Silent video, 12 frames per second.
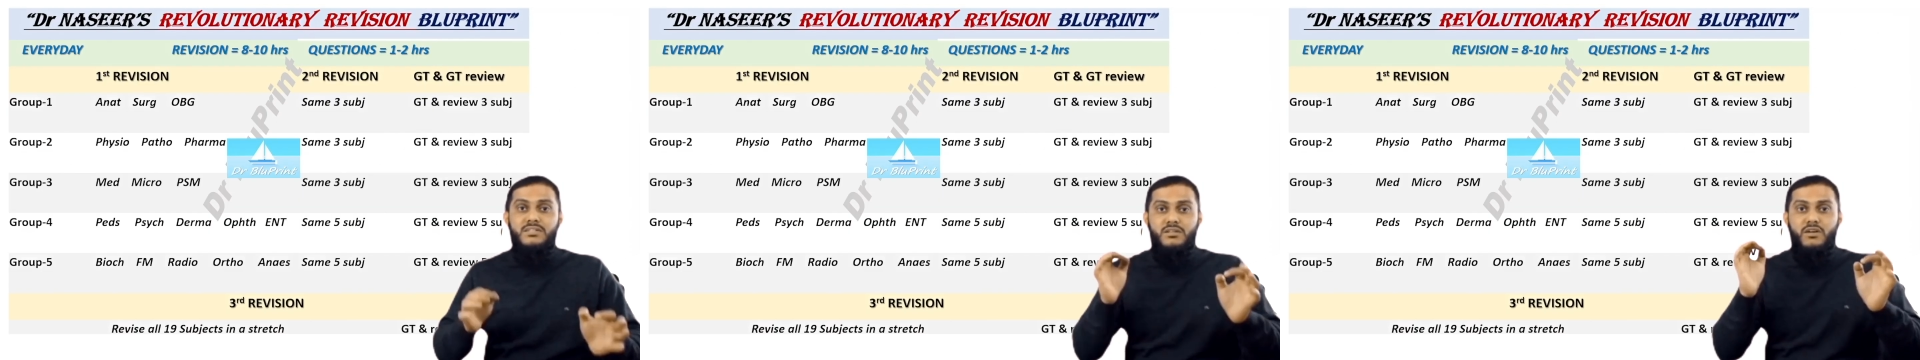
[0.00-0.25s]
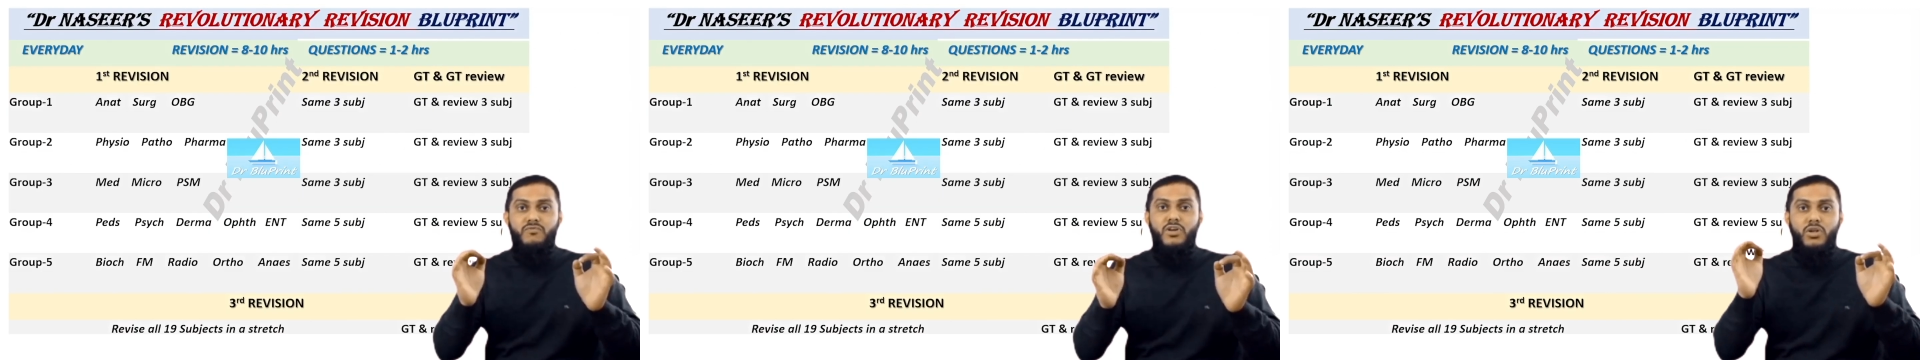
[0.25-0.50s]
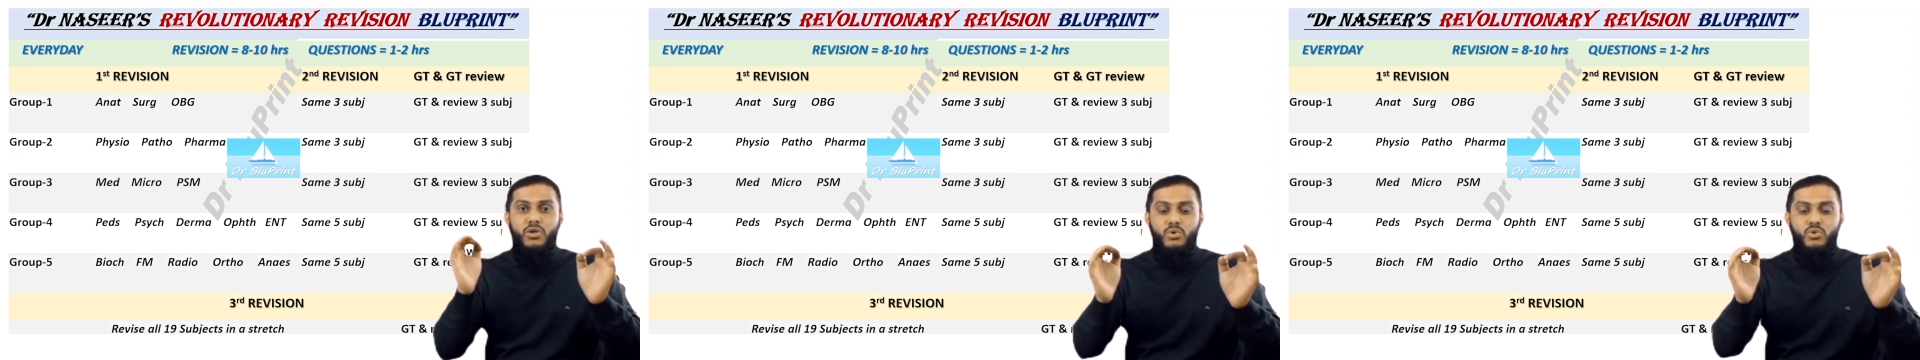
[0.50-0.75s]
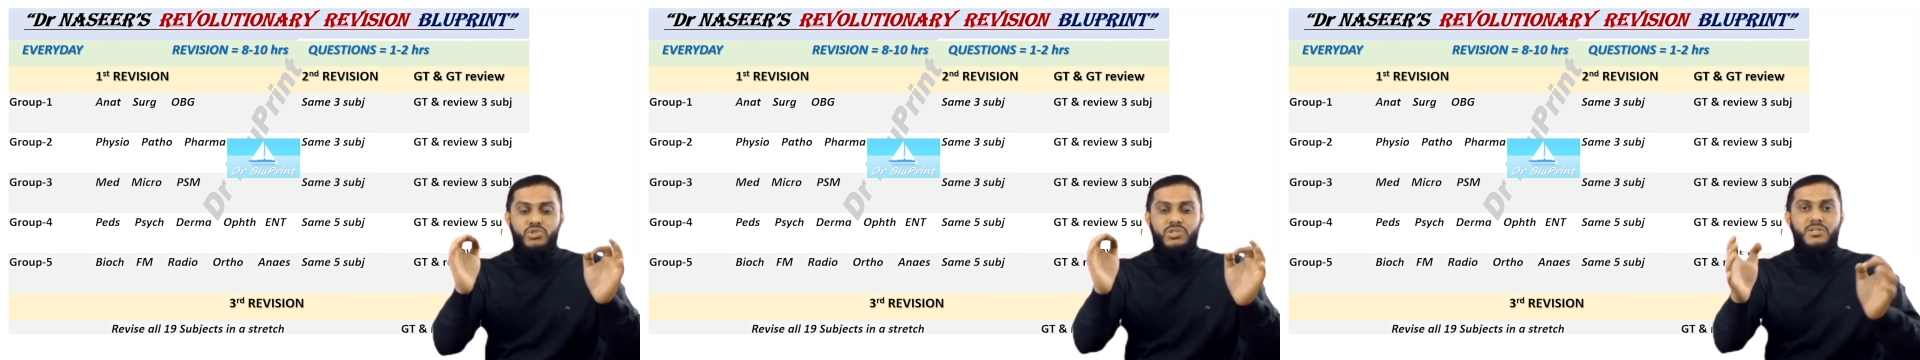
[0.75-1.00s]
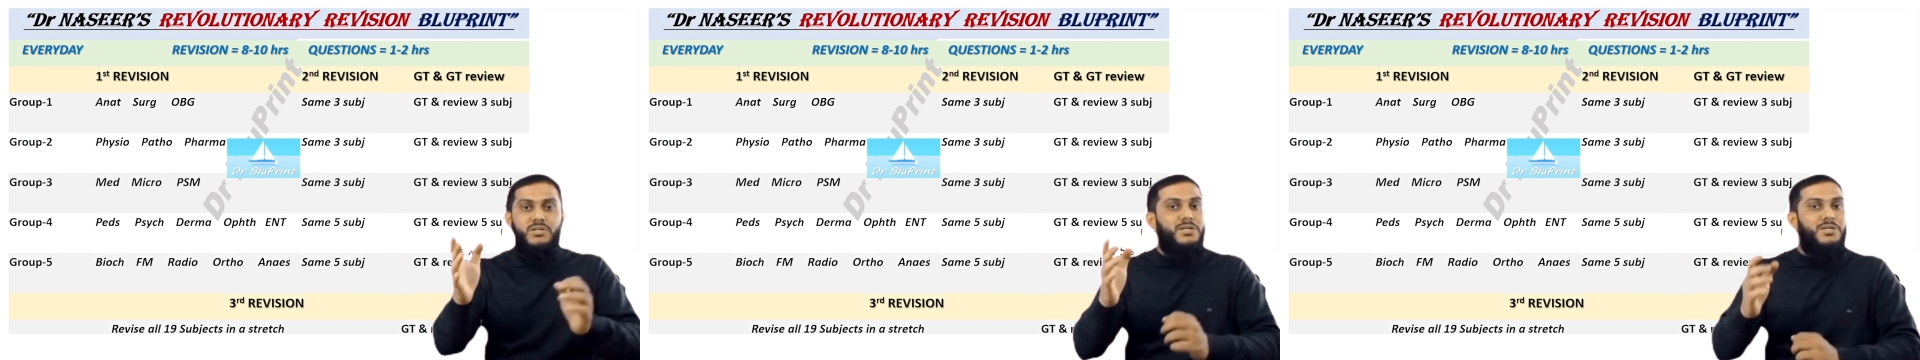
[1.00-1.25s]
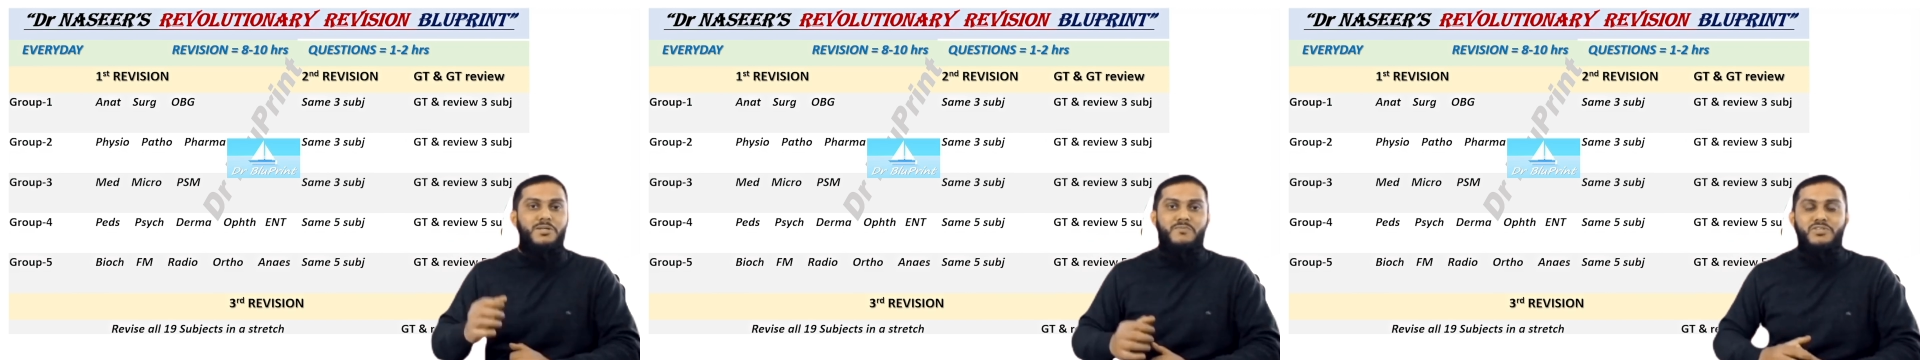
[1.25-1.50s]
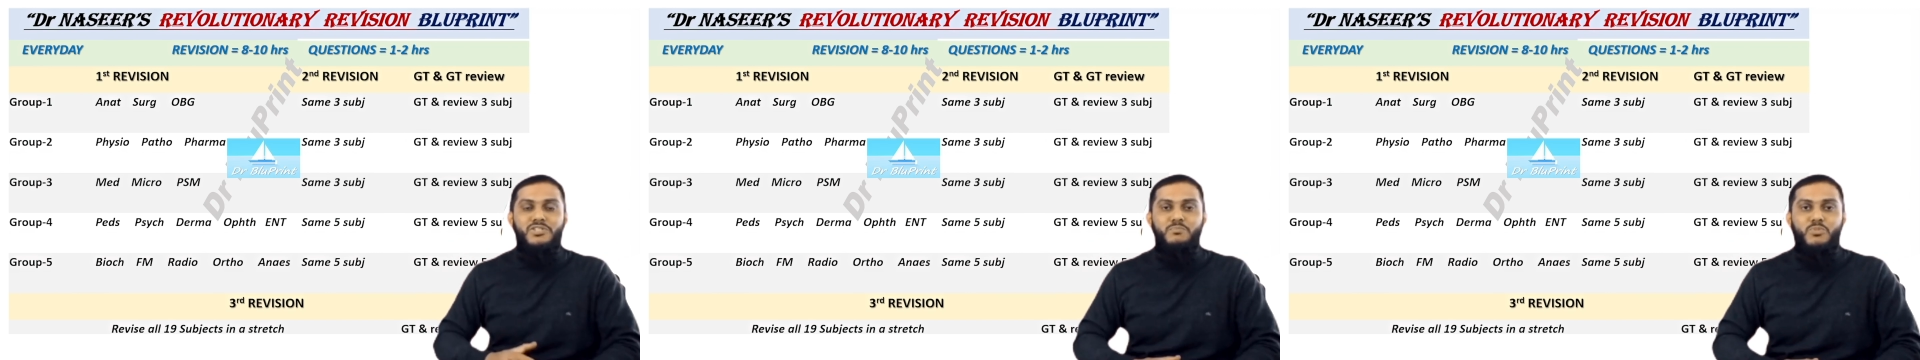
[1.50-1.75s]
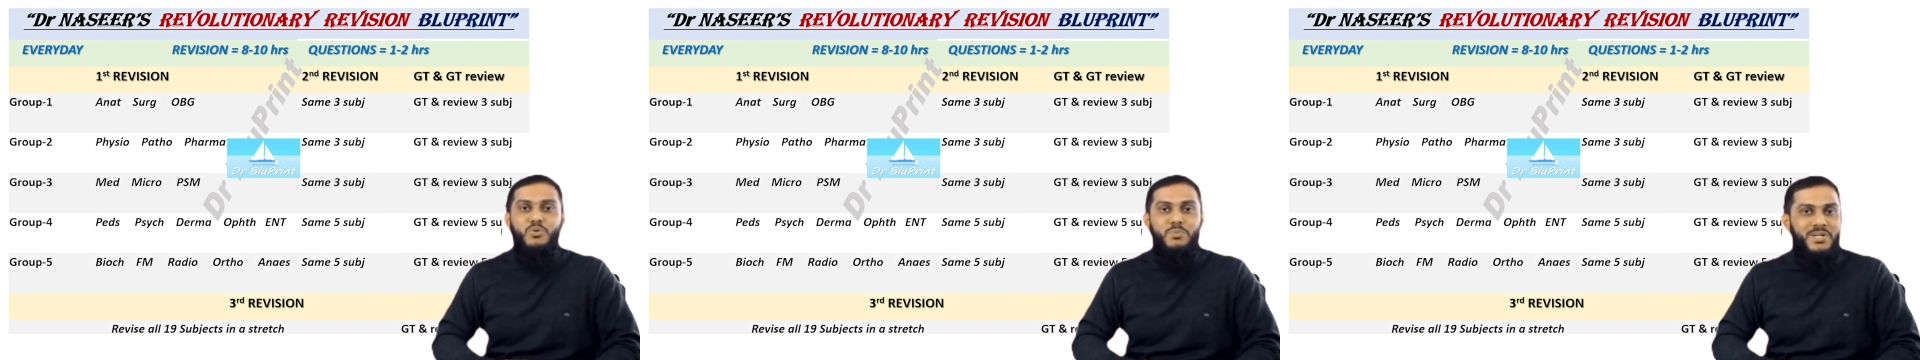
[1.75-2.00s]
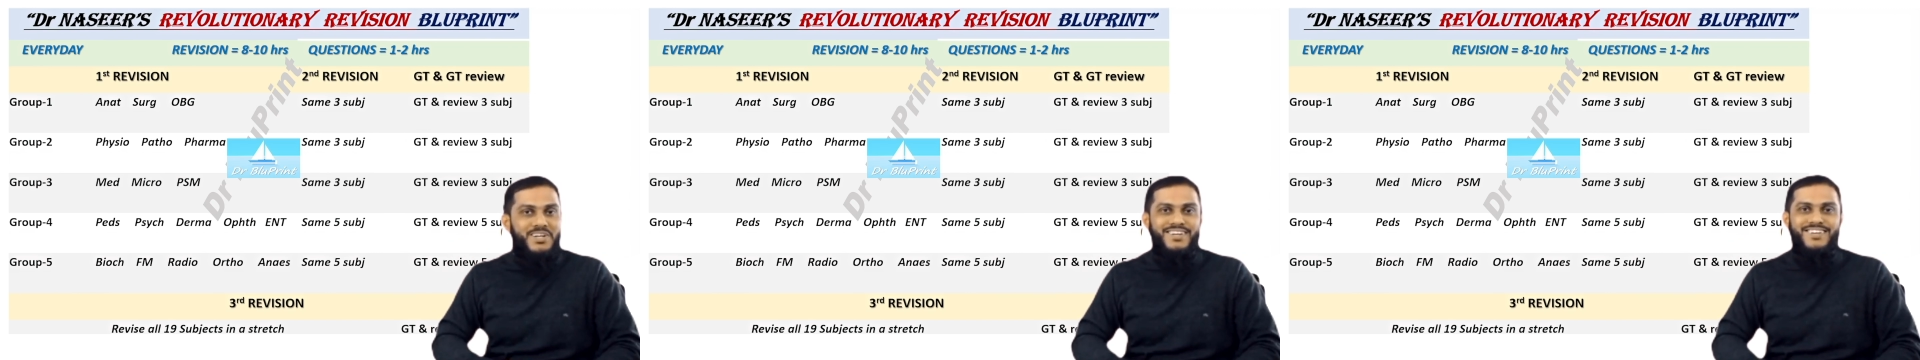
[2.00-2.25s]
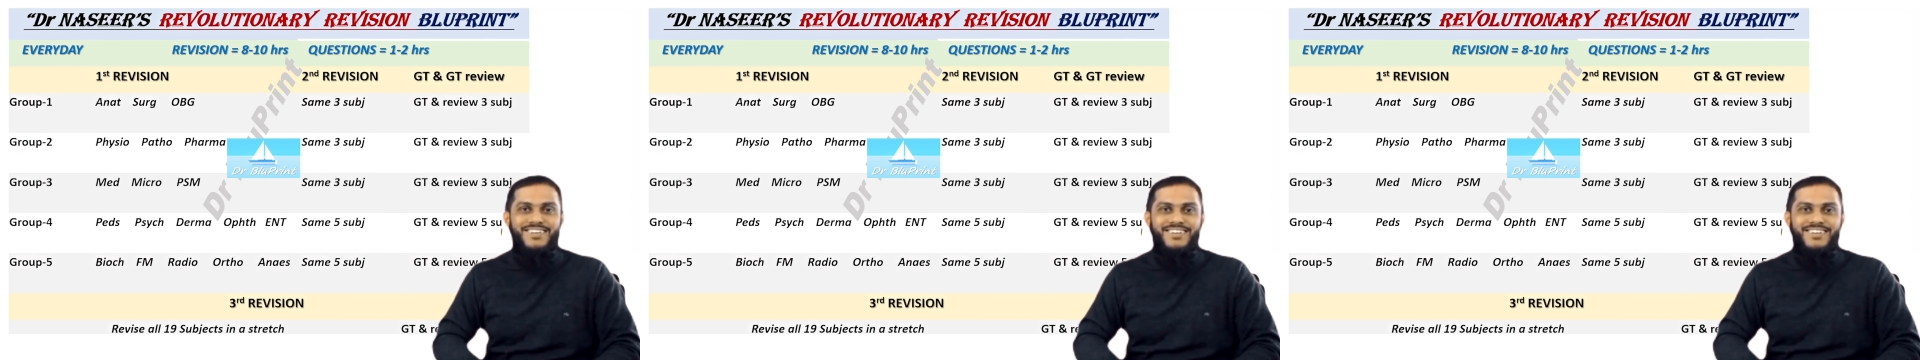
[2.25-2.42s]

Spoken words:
revolutionary revision blueprint.